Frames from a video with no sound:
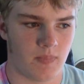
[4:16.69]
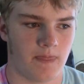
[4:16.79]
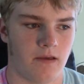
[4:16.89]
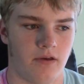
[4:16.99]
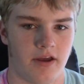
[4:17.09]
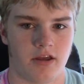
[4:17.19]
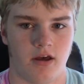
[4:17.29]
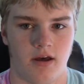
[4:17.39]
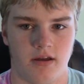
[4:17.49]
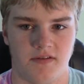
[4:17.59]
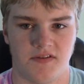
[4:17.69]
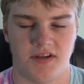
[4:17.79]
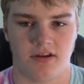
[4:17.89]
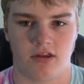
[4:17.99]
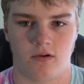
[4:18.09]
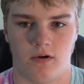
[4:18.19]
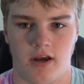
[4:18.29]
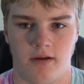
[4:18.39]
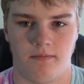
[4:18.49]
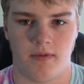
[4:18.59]
Like in 6th
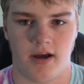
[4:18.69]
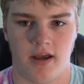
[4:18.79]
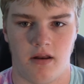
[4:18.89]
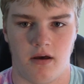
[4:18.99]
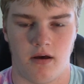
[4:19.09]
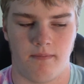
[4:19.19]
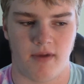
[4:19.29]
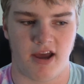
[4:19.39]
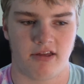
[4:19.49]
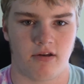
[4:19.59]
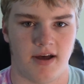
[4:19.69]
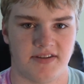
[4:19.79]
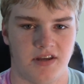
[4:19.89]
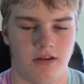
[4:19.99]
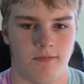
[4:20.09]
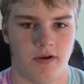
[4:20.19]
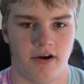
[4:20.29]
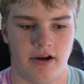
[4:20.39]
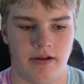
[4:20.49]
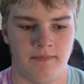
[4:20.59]
grade, I had a math class 8th
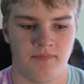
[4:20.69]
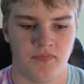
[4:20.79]
period.